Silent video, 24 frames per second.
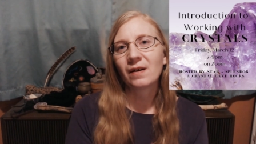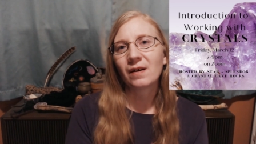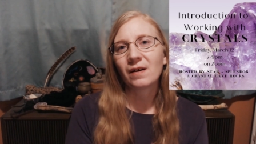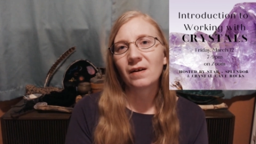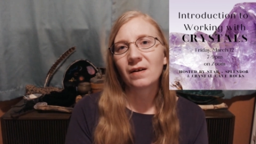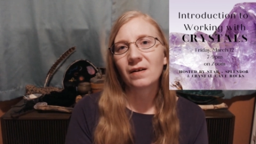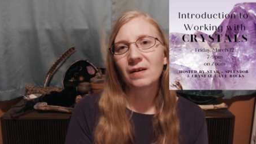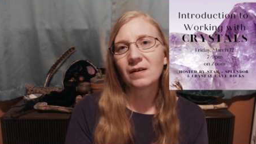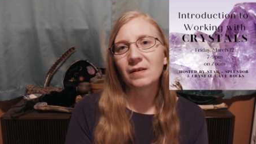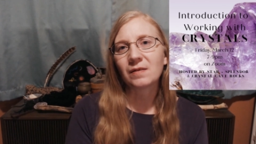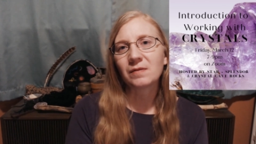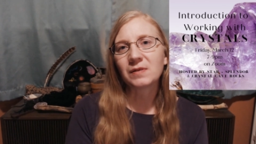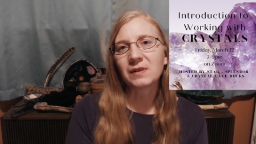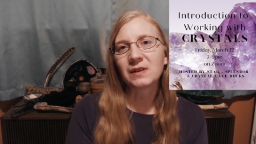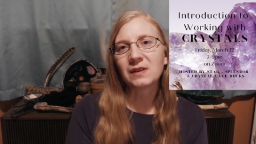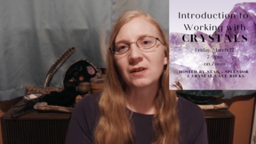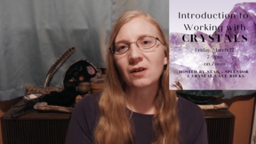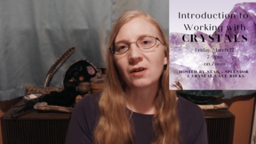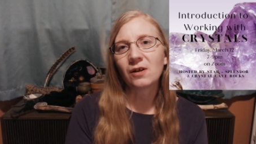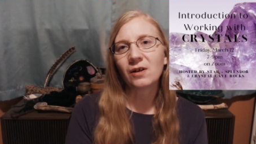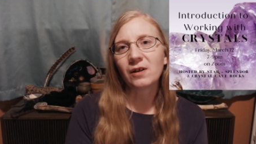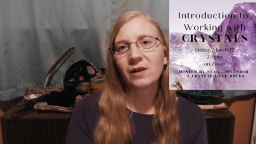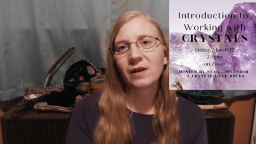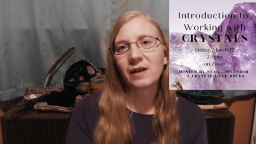Uh,
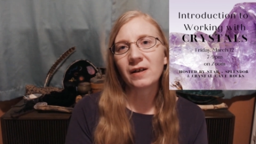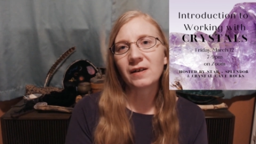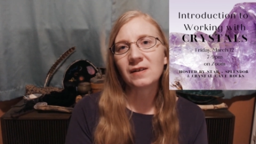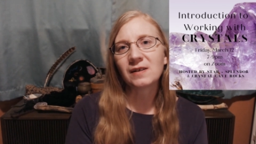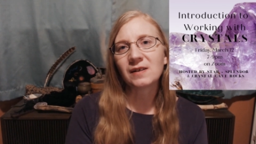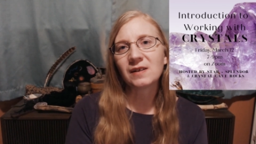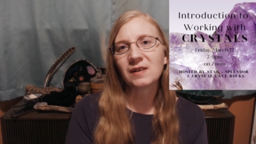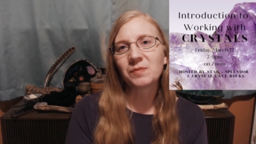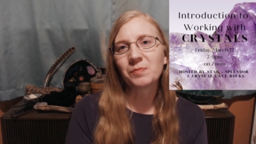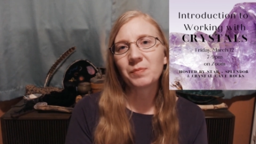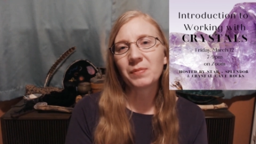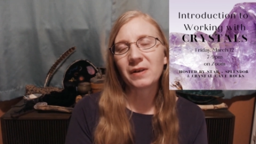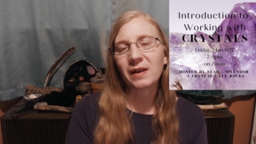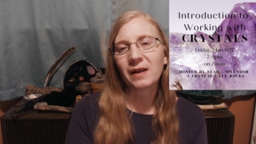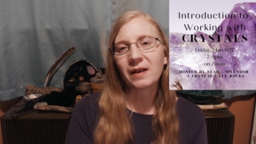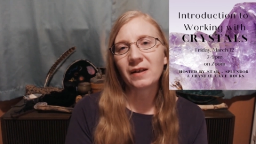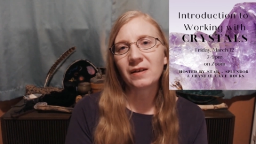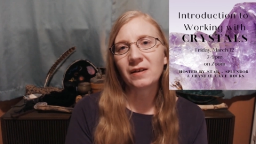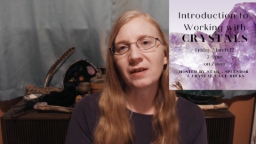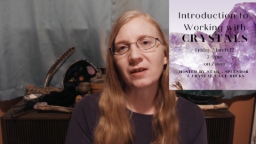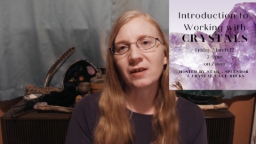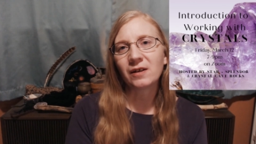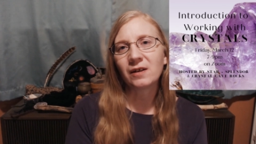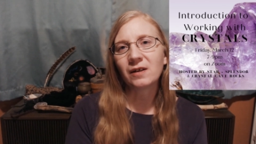
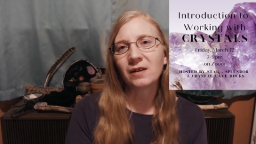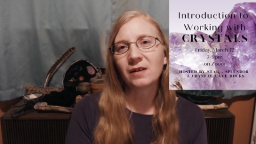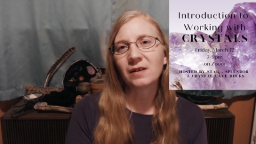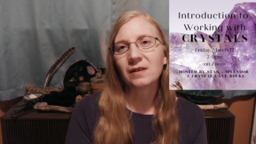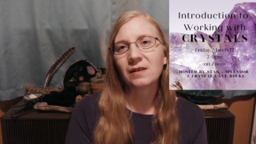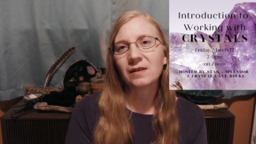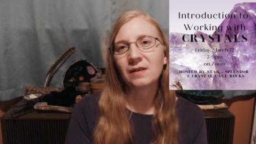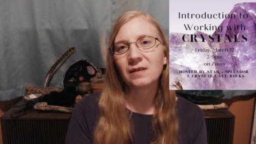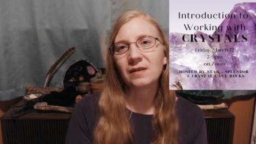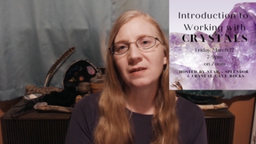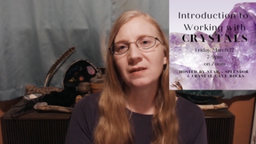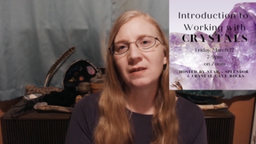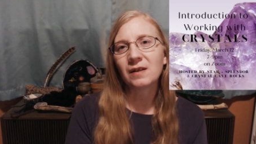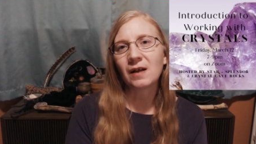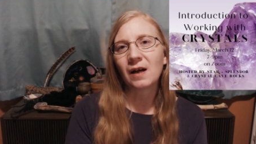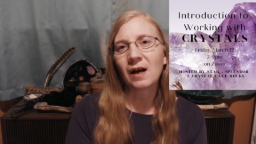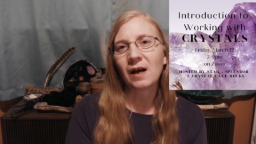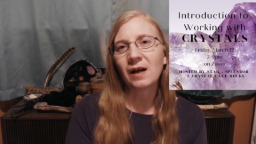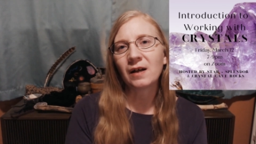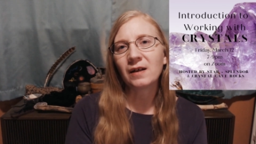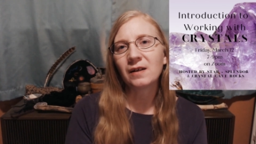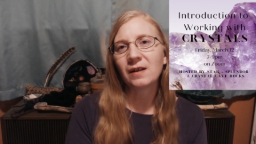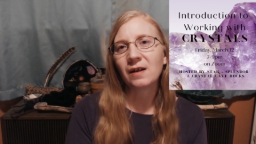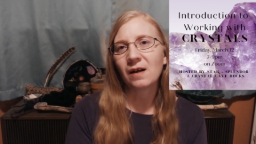
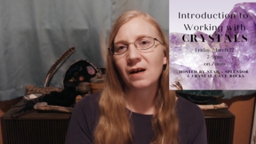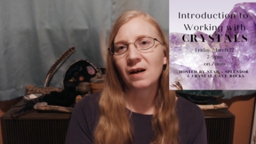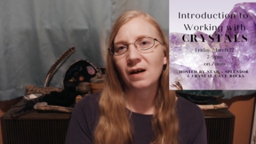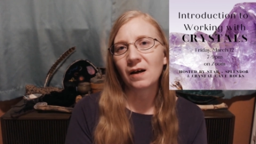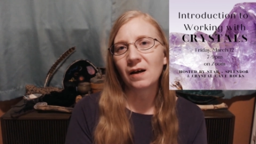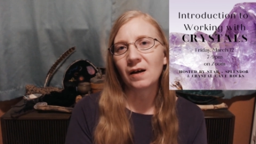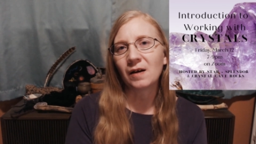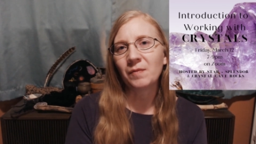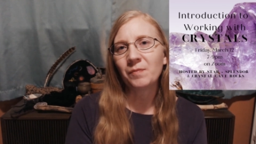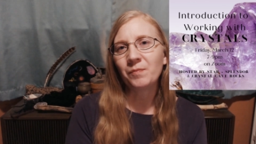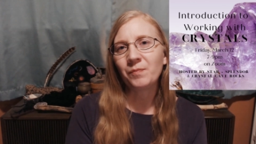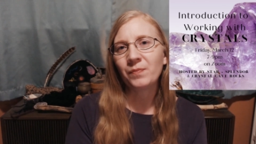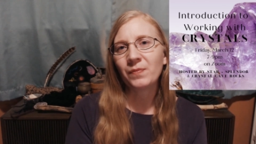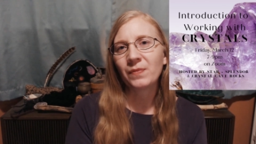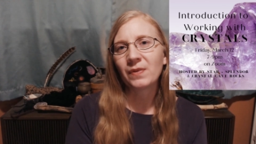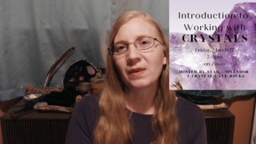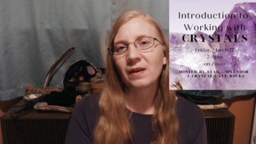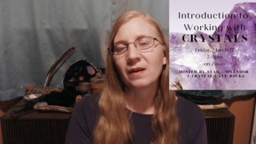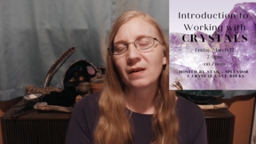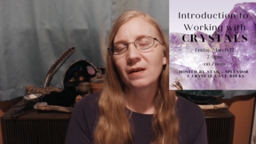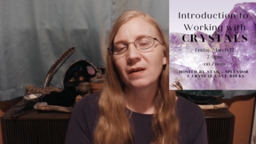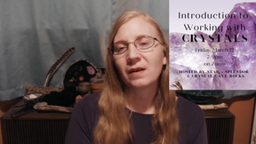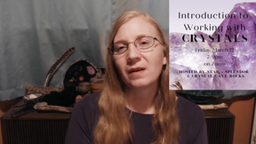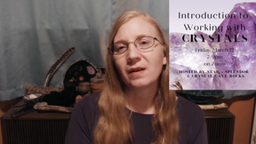starandsplendor.com
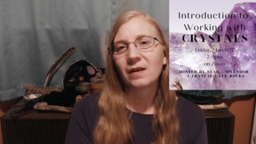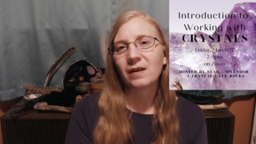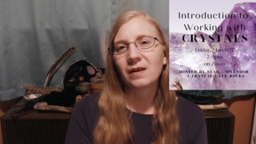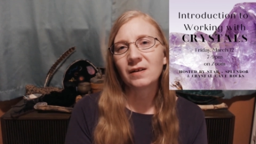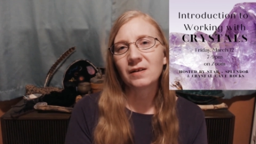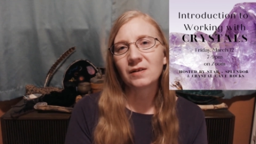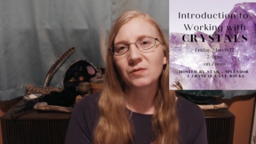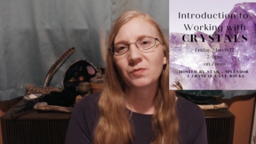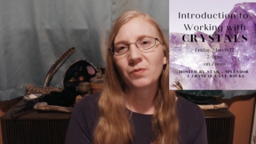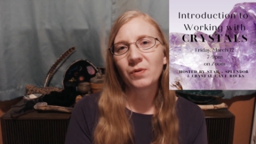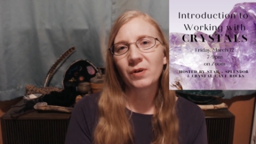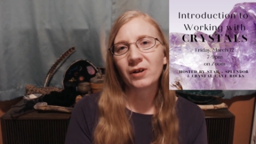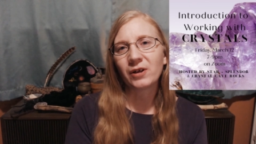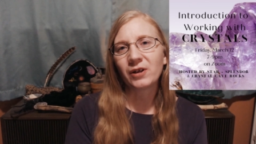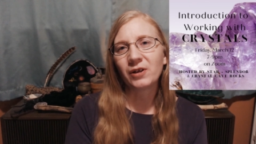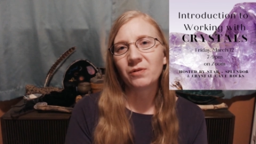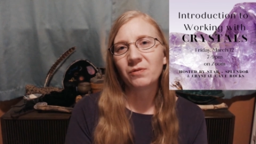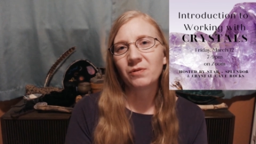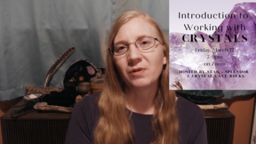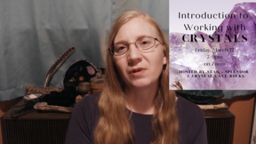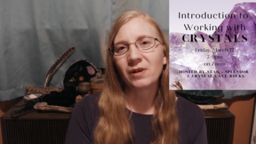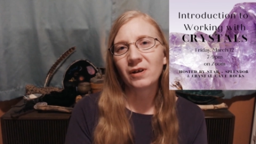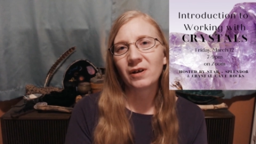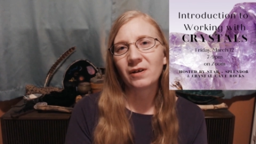is where you
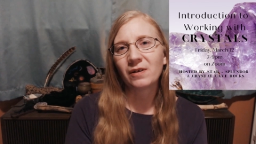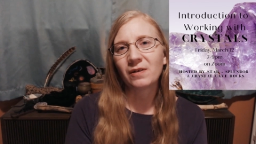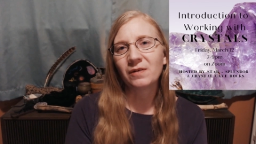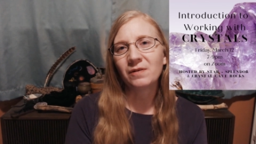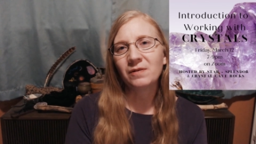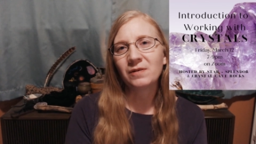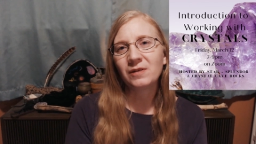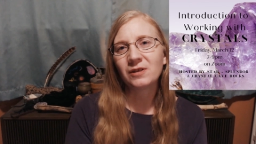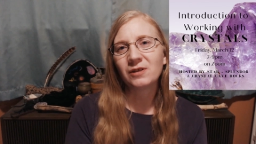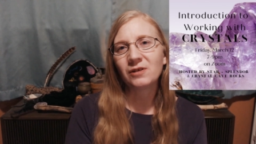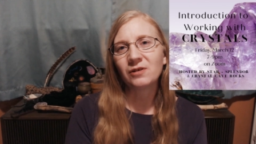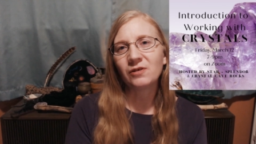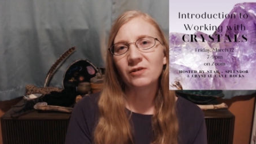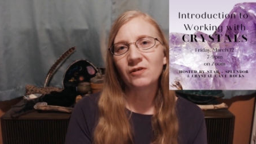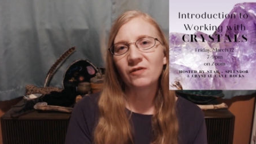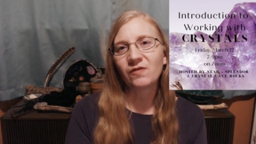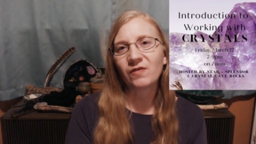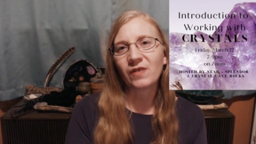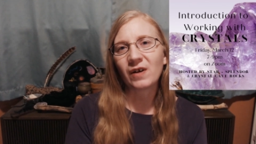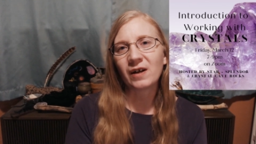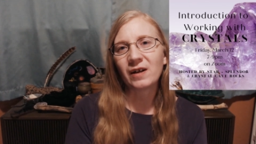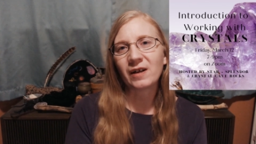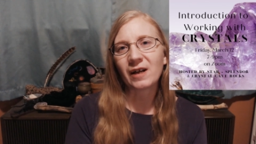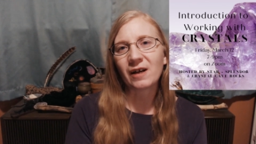will go to
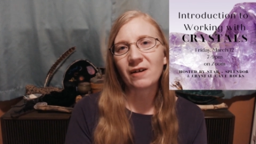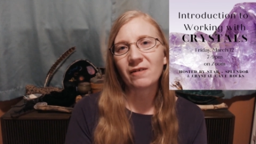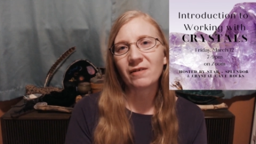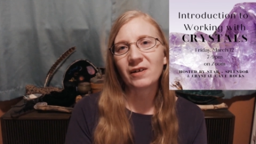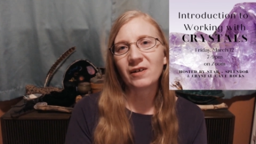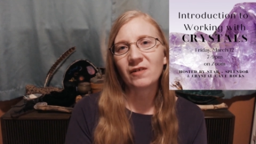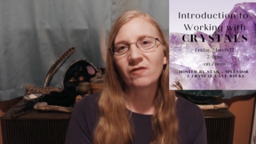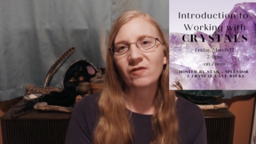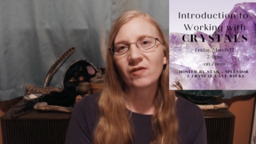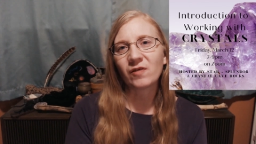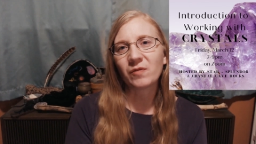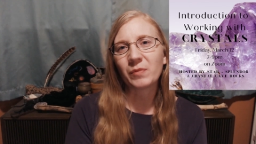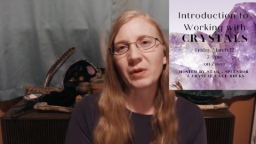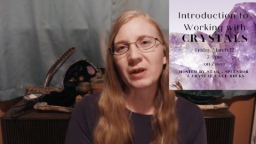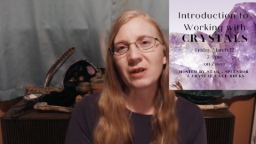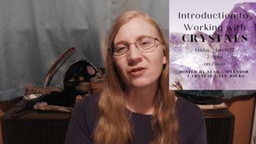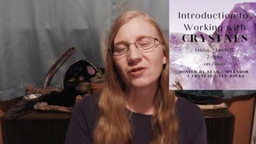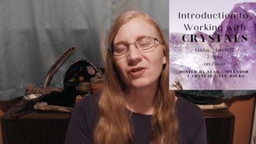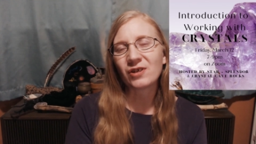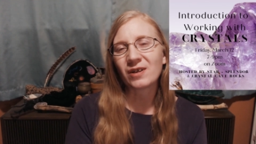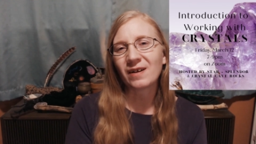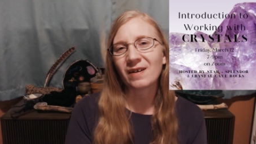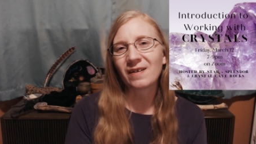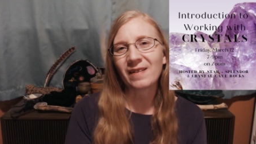find out
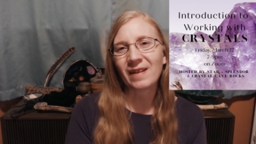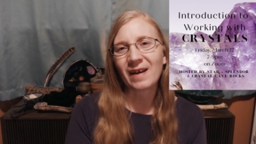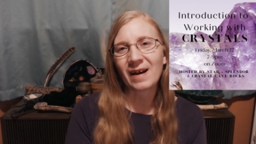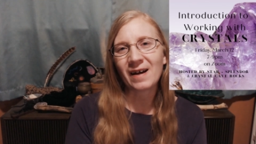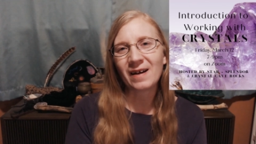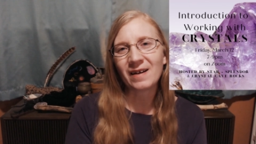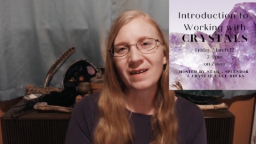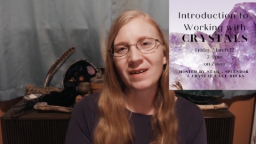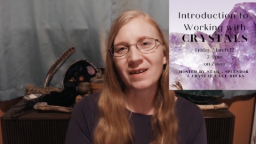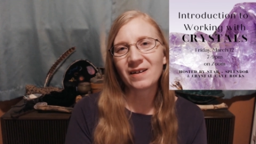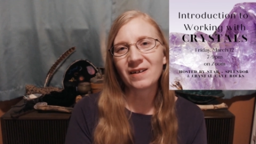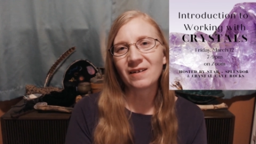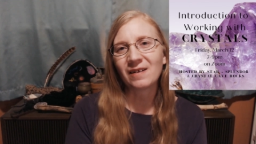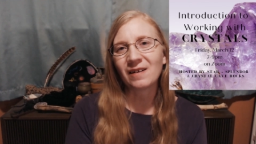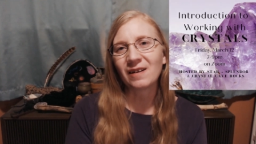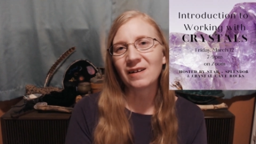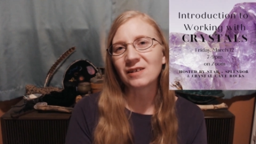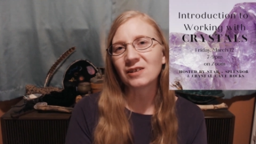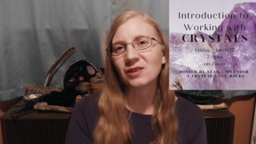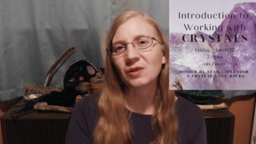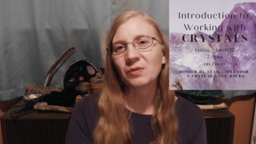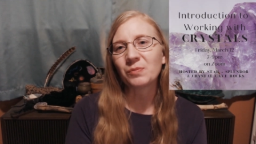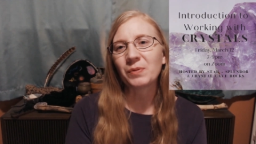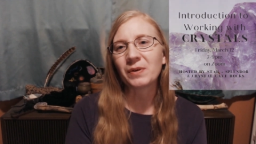information on that and I'll
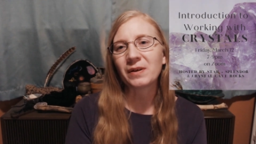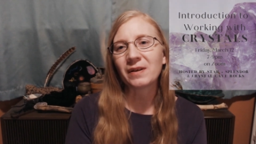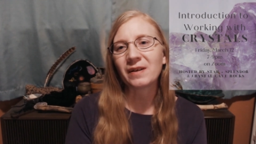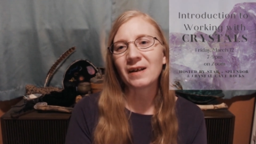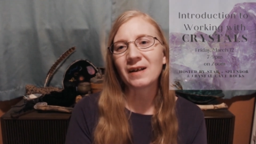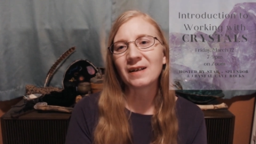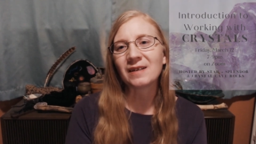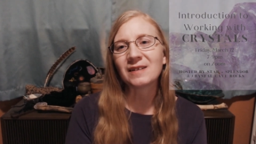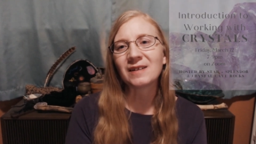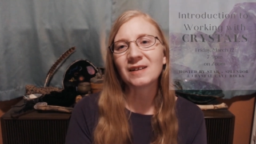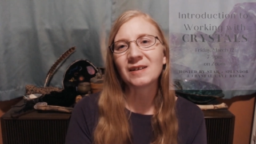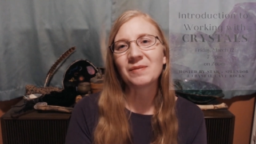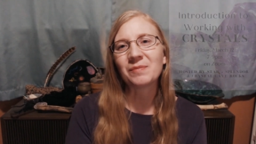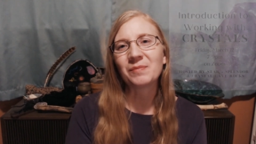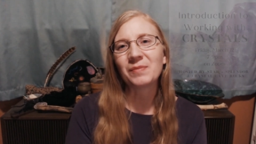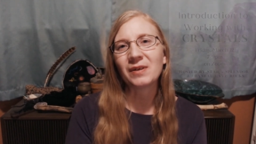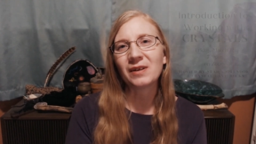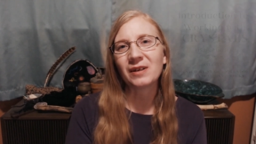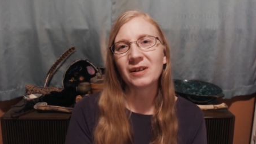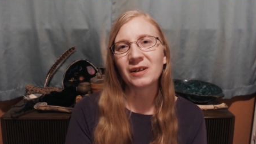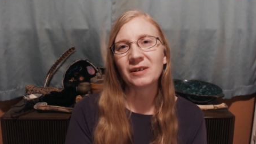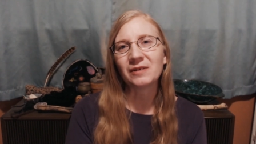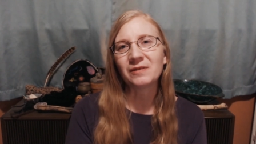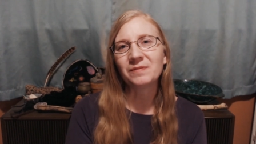also put that down below.